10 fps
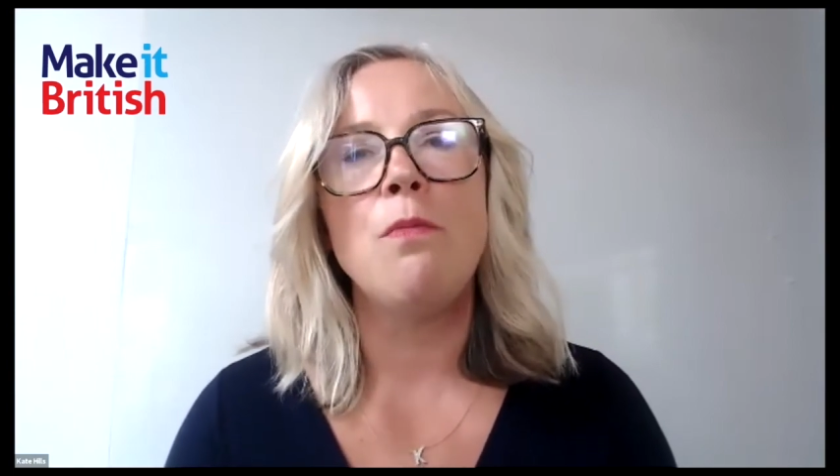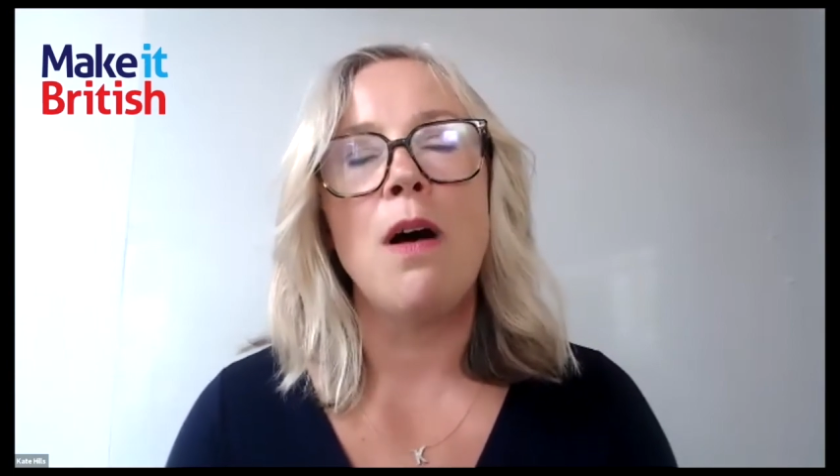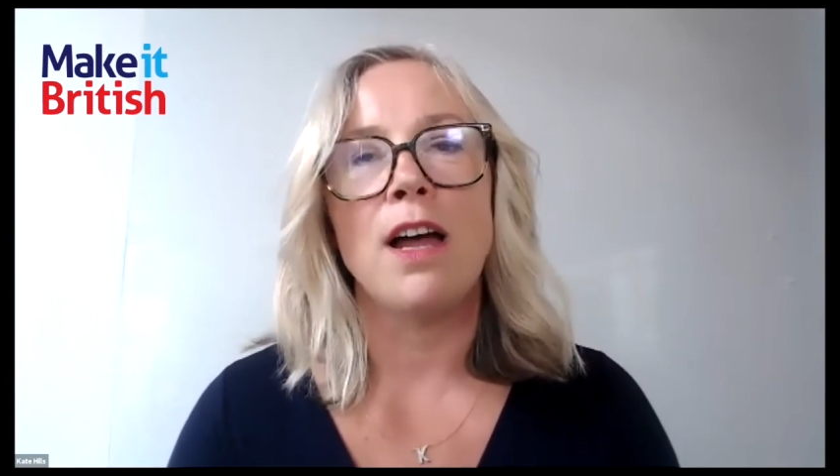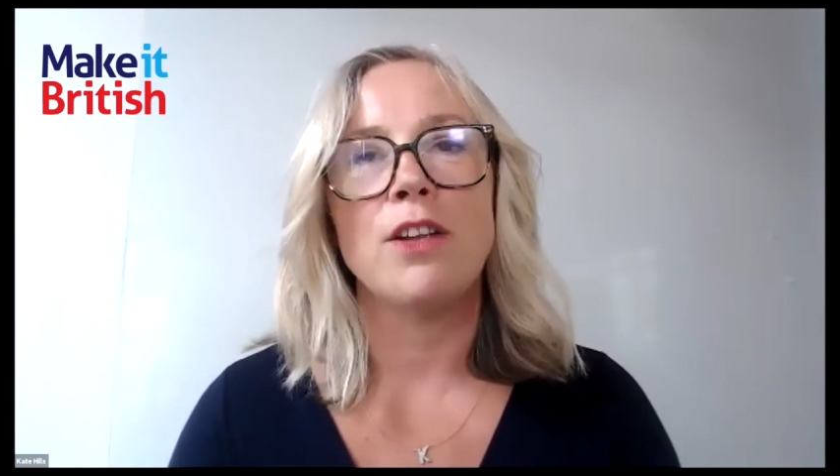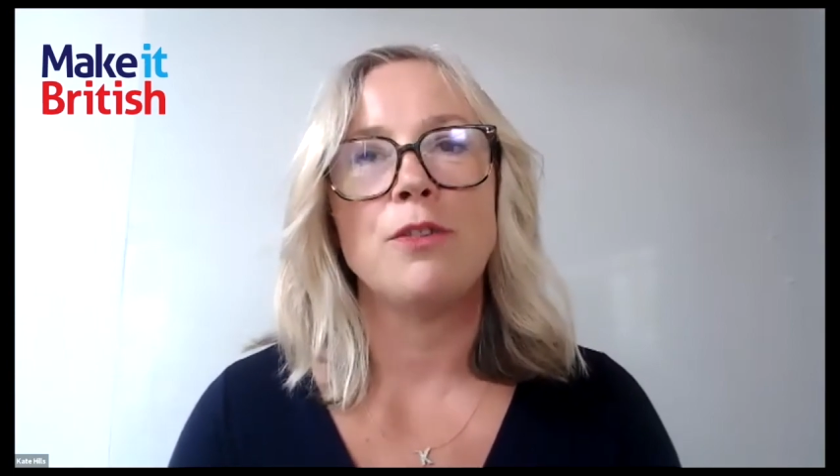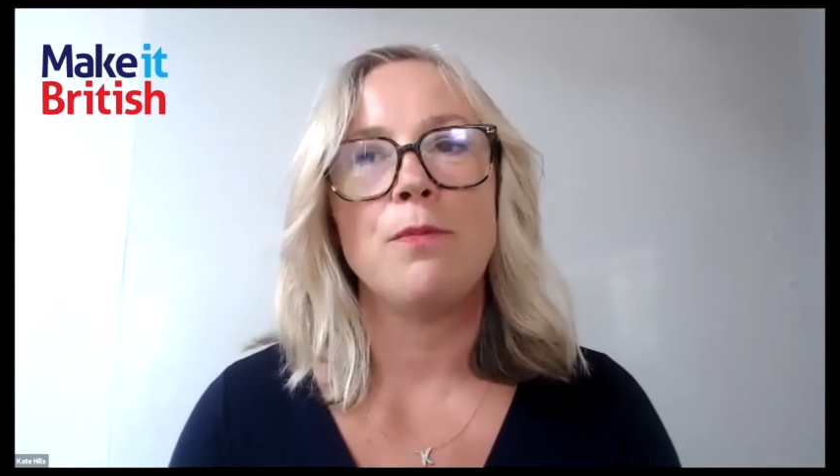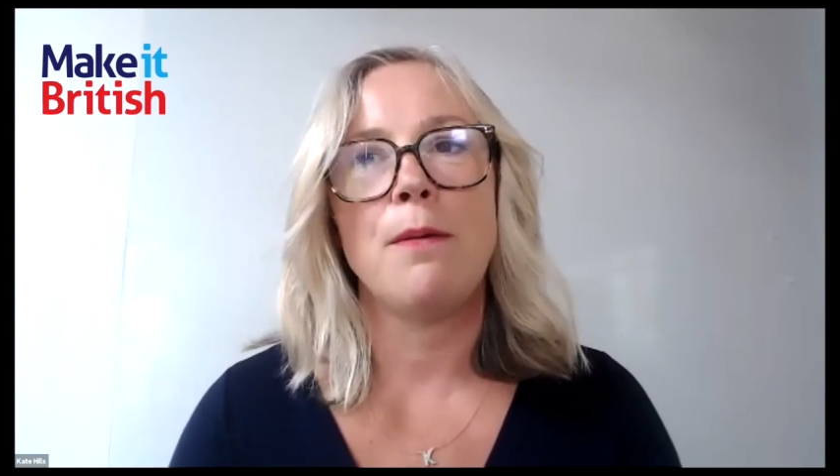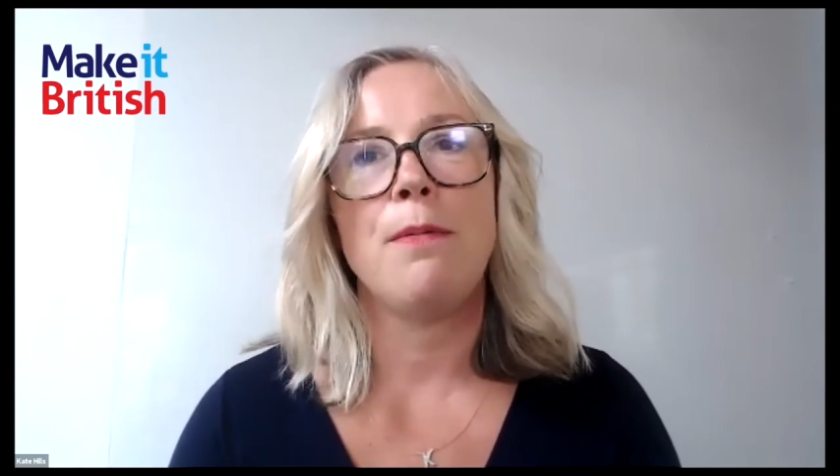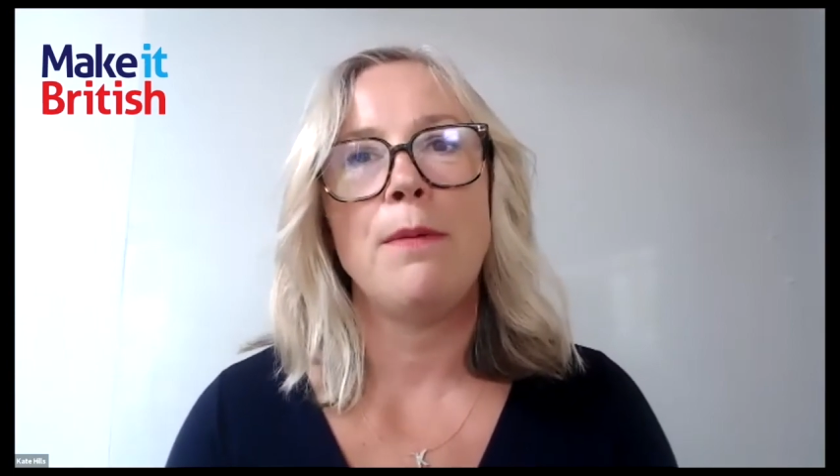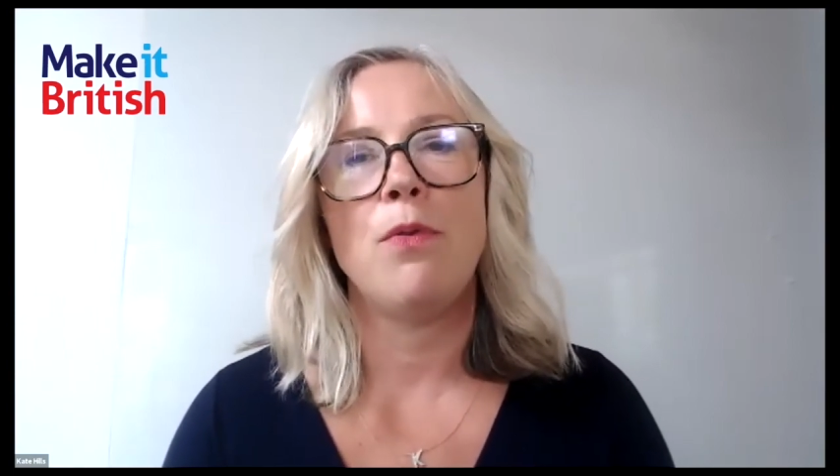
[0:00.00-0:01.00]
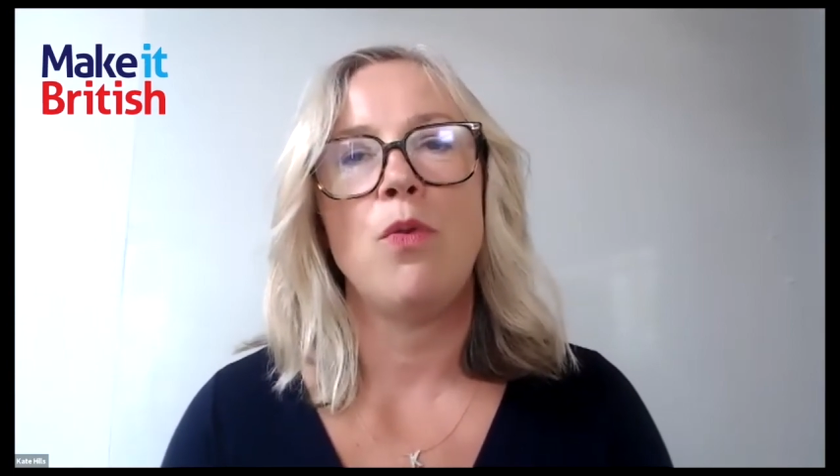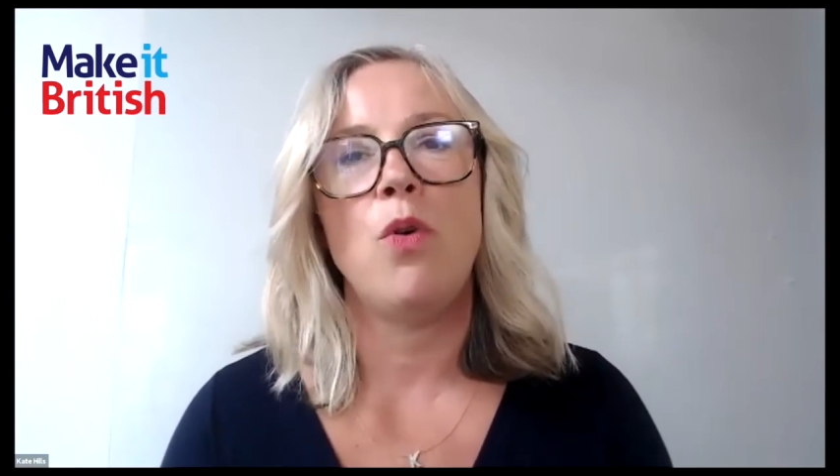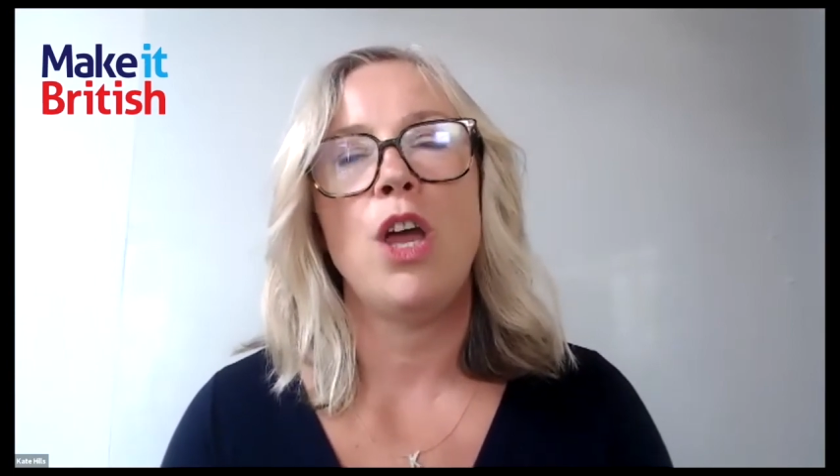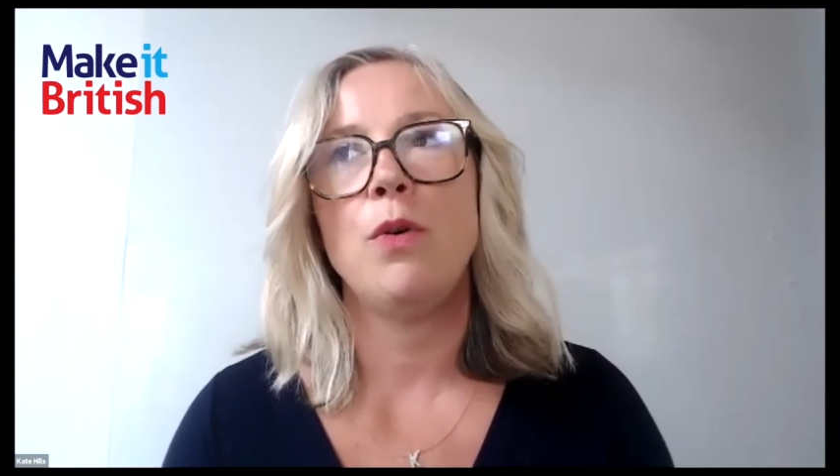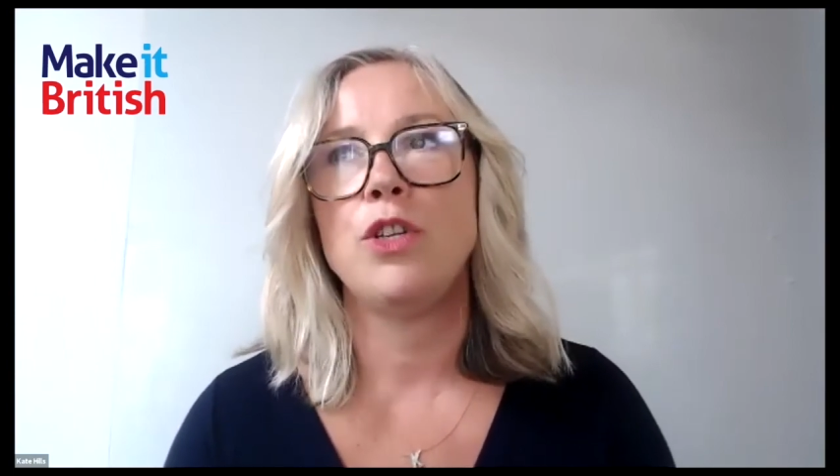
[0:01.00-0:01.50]
much by people
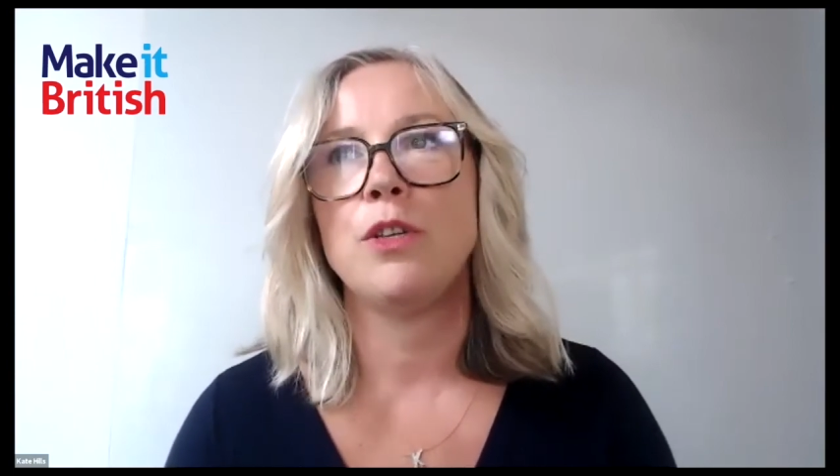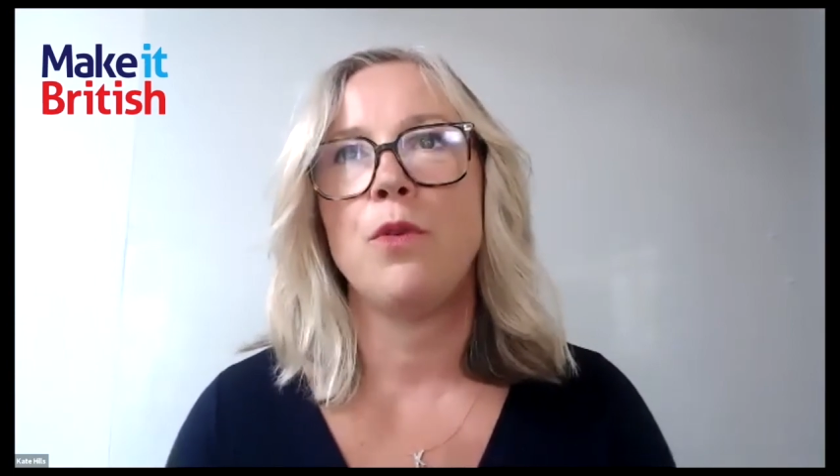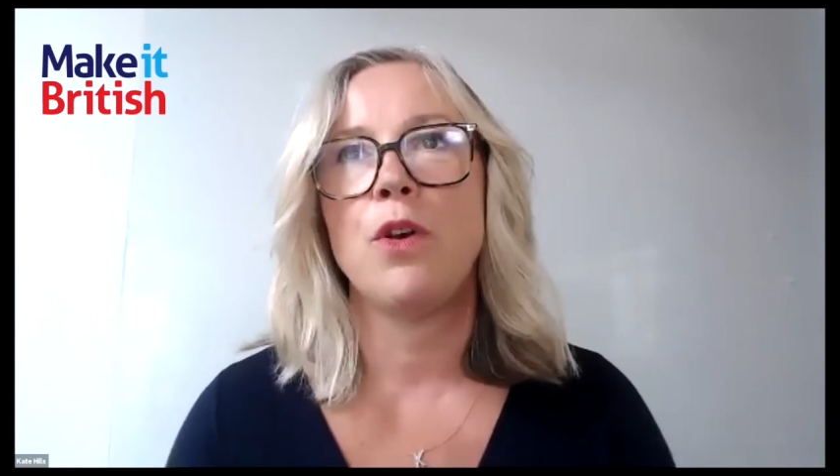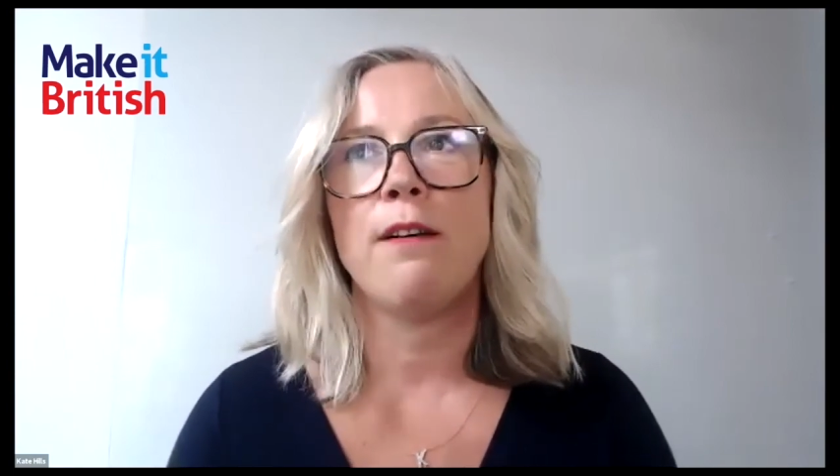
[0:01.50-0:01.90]
who are just putting